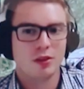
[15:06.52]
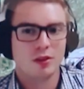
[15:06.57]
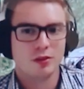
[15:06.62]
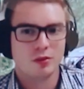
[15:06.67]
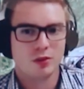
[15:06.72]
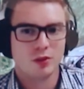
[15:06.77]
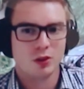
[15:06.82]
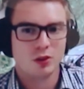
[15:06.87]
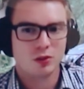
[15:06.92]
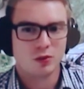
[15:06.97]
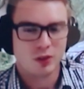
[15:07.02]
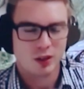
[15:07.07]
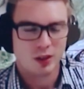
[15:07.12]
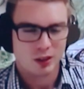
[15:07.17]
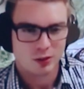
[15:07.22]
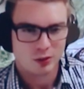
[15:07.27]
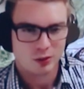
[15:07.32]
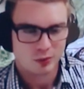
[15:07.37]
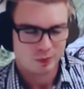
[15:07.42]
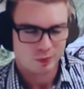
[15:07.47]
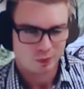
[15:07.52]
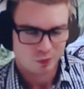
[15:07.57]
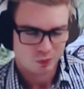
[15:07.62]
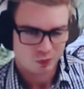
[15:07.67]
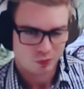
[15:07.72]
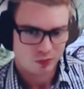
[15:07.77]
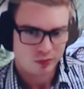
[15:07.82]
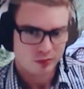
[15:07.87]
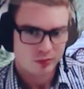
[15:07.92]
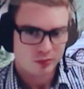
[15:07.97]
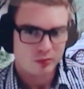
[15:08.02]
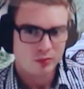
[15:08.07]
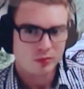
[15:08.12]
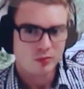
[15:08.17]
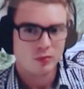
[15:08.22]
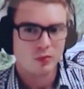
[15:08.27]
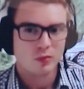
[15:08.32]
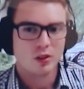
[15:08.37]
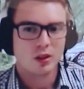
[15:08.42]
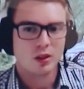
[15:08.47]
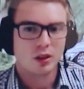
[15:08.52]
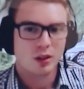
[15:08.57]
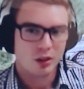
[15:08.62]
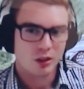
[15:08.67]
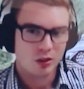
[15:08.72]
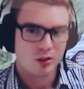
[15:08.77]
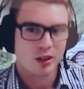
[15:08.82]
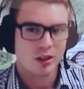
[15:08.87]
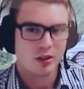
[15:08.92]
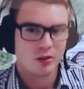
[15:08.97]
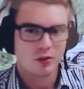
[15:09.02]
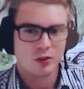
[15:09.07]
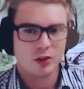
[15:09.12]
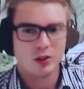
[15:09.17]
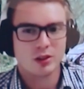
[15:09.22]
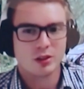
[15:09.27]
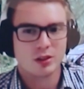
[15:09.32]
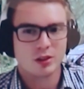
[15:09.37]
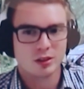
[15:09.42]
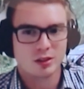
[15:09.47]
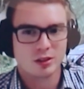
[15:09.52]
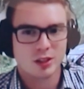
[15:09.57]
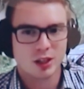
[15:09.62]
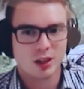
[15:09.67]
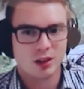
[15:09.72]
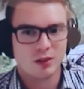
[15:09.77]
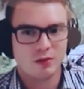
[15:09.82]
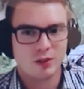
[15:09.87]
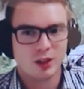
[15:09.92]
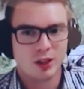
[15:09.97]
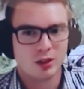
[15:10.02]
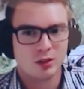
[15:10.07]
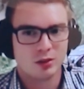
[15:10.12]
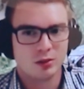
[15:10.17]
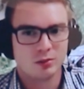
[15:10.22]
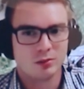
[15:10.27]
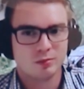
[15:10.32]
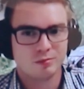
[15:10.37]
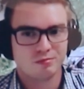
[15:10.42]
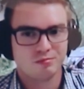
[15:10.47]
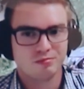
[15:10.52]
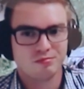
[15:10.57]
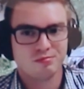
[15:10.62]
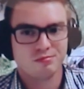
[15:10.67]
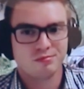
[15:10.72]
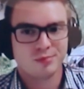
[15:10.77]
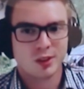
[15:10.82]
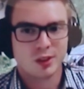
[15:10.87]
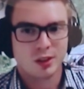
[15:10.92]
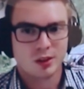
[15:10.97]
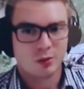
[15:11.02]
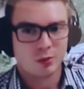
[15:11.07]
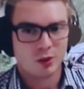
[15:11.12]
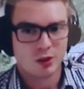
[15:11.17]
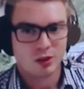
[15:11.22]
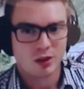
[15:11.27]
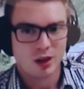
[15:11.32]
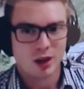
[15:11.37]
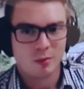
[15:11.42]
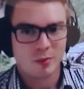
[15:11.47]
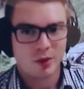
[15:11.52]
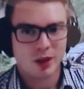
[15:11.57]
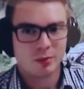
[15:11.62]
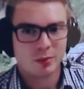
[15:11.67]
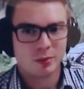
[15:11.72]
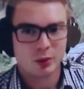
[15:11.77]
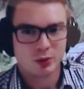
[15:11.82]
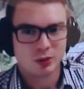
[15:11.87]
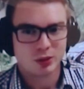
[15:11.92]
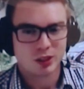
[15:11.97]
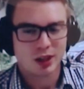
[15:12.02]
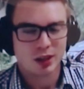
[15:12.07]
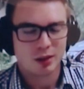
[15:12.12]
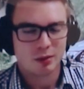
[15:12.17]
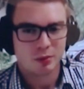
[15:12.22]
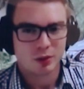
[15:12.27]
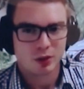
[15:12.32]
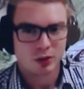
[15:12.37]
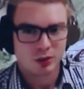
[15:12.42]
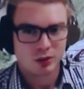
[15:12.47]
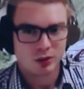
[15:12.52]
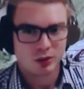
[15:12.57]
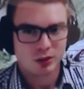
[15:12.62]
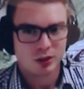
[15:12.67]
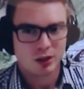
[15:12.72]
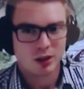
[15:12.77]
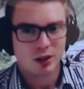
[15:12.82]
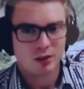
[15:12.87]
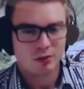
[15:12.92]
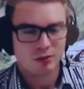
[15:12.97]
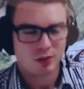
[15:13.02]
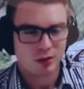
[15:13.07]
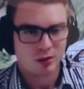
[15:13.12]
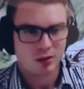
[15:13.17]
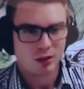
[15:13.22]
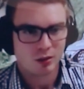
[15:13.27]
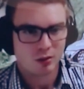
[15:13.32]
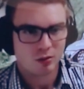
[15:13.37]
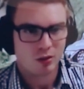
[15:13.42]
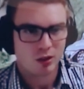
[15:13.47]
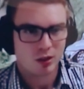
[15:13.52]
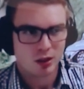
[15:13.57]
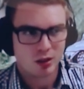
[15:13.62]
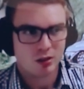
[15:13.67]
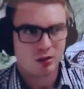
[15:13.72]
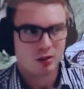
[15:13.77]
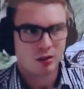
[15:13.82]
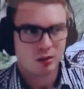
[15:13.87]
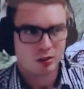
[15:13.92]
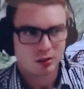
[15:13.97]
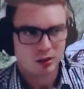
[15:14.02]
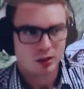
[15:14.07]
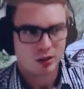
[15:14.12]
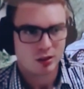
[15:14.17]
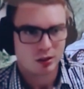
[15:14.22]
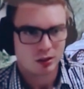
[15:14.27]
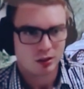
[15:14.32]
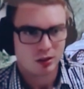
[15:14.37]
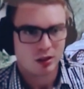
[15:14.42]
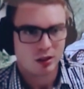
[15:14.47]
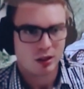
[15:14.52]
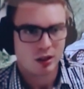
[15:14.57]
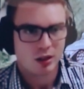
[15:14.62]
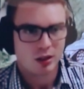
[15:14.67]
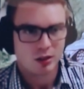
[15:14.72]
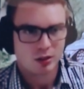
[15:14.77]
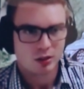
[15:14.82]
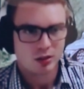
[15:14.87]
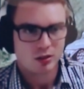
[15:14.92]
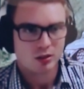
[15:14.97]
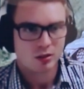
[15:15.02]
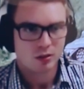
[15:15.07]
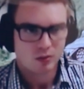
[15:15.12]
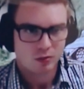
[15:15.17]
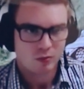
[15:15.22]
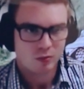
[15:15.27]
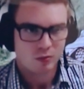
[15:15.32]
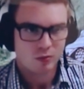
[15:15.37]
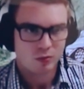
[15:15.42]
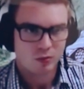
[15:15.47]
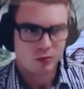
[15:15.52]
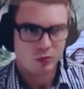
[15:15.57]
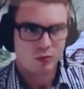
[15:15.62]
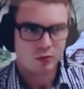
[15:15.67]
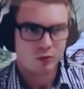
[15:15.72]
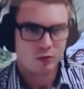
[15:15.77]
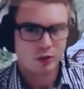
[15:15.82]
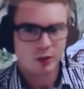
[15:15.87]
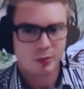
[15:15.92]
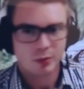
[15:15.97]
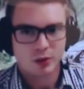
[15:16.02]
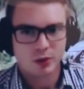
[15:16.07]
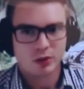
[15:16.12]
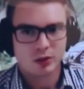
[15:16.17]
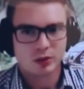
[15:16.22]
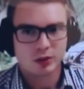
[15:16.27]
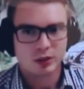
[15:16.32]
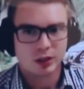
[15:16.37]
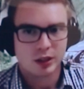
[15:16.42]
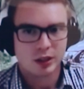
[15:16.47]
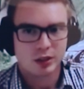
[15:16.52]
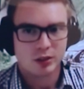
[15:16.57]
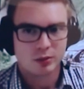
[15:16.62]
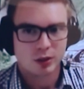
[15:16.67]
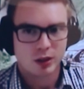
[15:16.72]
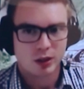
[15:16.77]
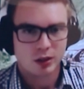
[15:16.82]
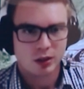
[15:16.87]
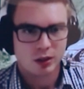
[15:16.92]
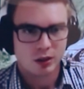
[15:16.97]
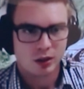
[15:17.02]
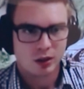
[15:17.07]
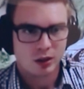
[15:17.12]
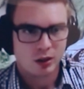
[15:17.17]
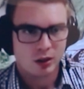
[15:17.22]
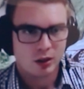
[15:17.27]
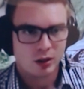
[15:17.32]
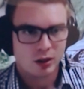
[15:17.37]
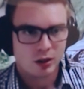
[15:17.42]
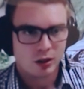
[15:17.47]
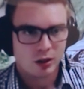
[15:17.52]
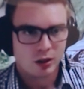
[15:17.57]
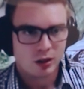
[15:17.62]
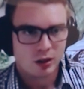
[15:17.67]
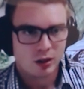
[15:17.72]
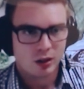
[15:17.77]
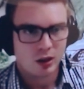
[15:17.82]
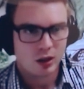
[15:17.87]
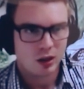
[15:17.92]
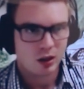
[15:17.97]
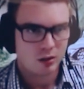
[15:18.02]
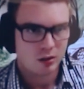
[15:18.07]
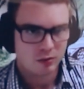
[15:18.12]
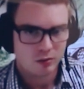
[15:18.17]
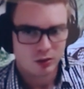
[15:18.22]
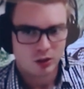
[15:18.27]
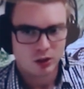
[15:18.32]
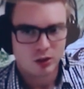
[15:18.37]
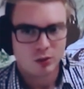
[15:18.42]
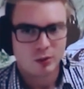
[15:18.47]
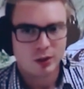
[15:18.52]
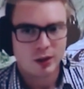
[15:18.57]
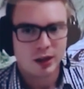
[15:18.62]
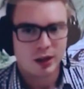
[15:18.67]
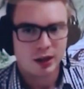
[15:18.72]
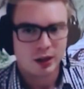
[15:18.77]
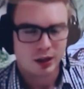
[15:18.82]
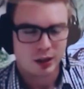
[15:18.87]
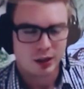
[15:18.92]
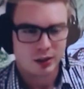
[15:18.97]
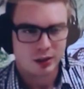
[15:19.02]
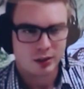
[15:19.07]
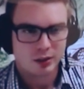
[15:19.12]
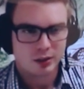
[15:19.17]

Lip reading: on the first vehicle, transfer it to the second vehicle with at minimal setup cost. You don't have to think what you're doing or anything like that. It's just flip it on to the next one and you're away again.